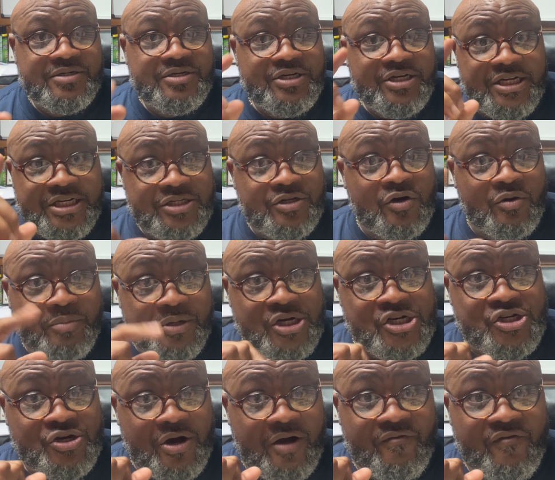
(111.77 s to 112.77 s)
This is going to be a
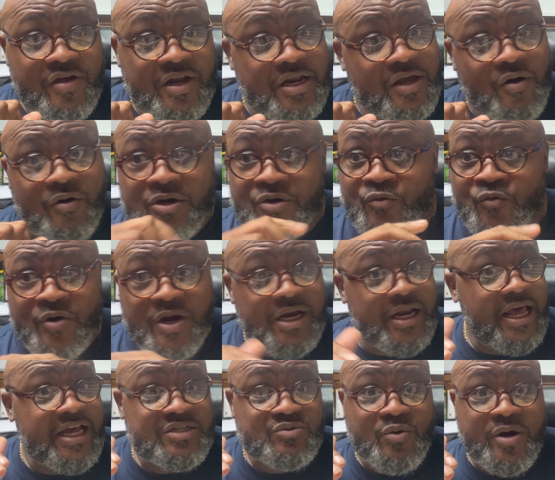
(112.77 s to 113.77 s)
short video because really
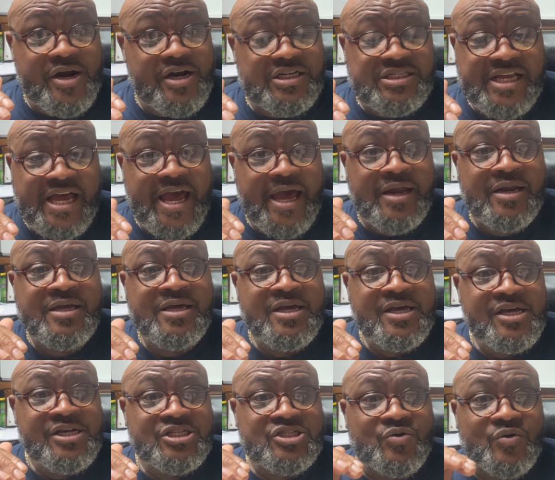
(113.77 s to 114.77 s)
that's where it's at.
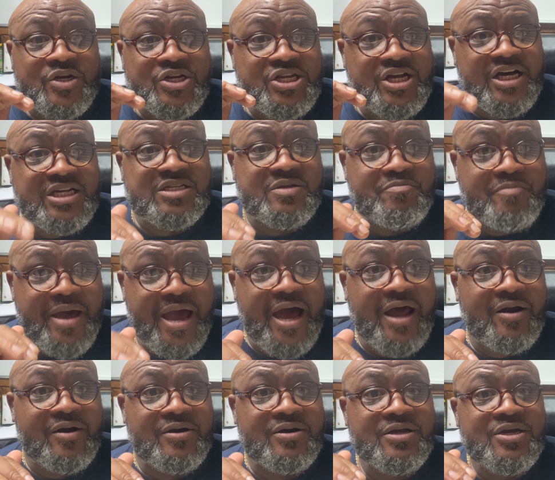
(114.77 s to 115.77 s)
So it doesn't
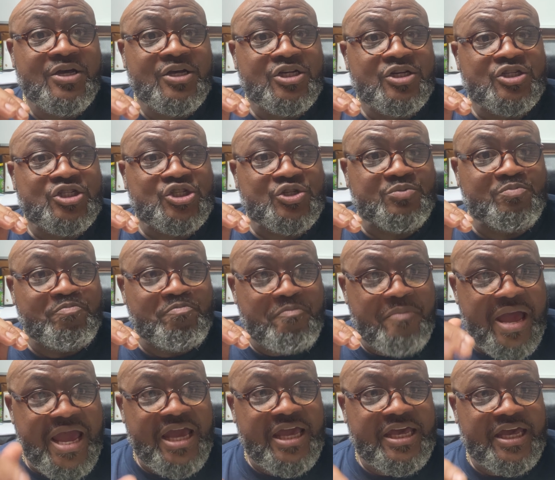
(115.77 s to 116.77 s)
matter
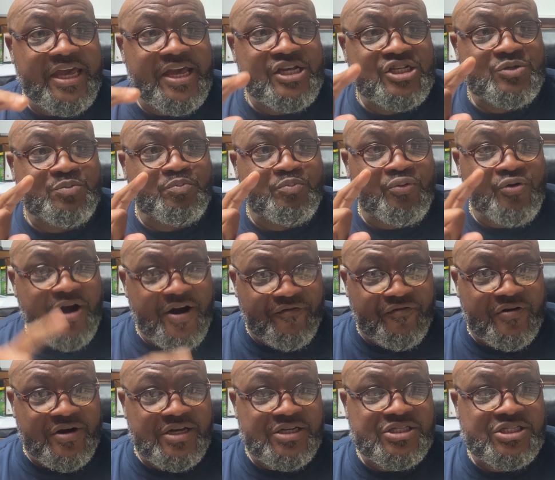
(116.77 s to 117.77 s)
Make is
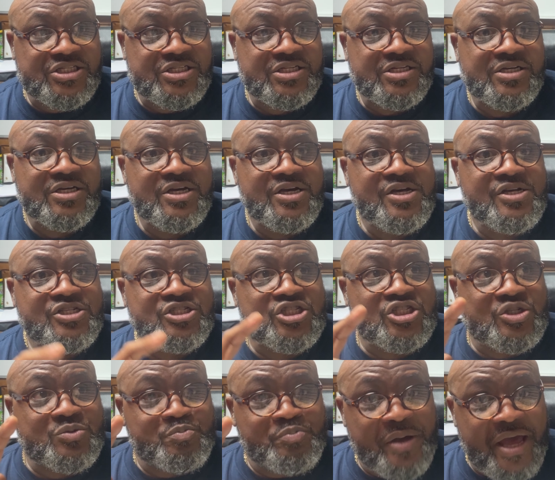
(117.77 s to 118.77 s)
preference.
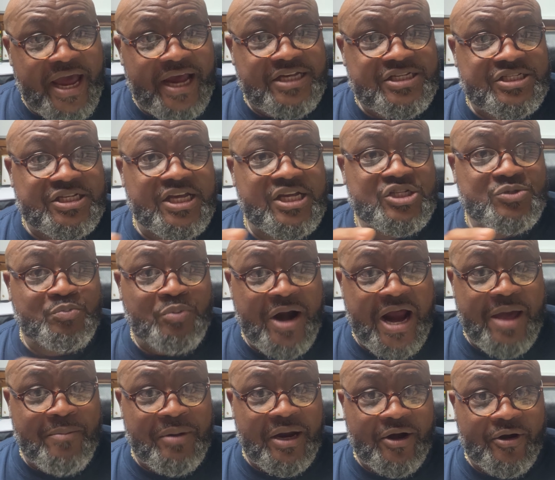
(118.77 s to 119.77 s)
Specs is
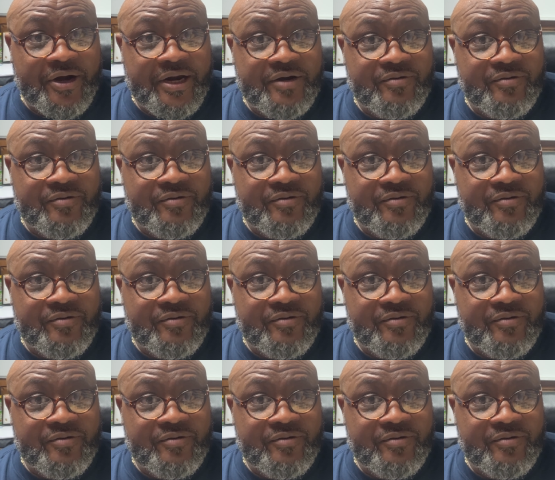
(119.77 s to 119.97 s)
primary,